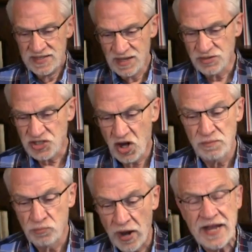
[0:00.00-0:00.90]
that was
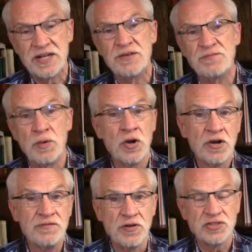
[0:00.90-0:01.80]
called
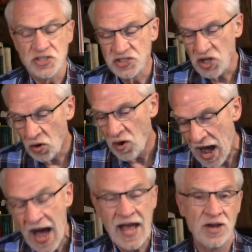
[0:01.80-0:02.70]
Brandenburg versus
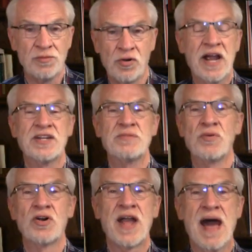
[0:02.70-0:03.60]
Ohio.
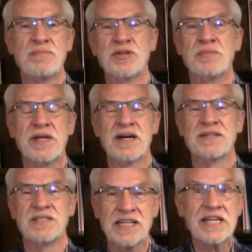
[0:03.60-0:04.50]
Brandenburg happened to be
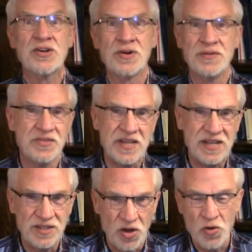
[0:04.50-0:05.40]
a leader of
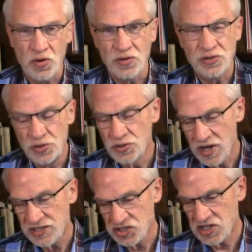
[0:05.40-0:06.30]
the local Ku
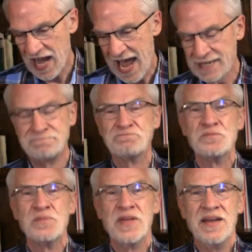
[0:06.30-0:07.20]
Klux Klan.
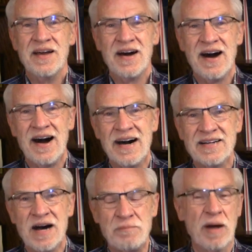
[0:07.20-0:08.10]

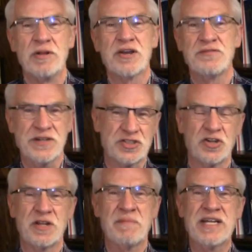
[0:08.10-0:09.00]
A public
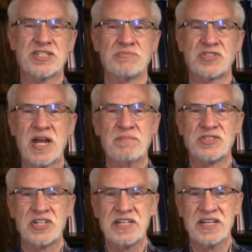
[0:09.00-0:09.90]
official had made some
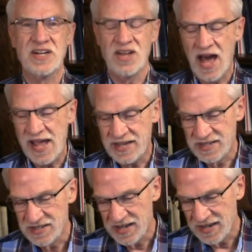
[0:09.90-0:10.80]
statements he didn't like,
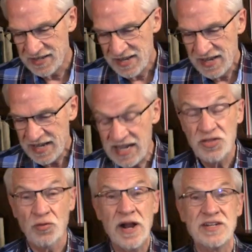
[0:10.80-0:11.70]
and he
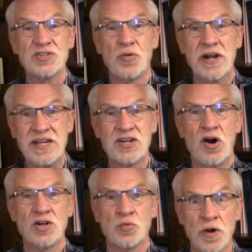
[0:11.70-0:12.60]
threatened what he
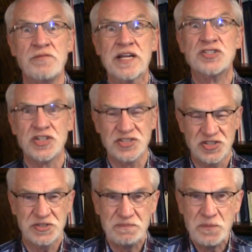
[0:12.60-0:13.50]
called
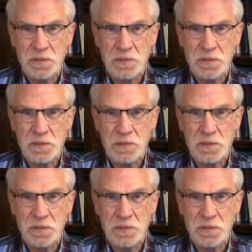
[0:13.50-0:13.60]
revengeance.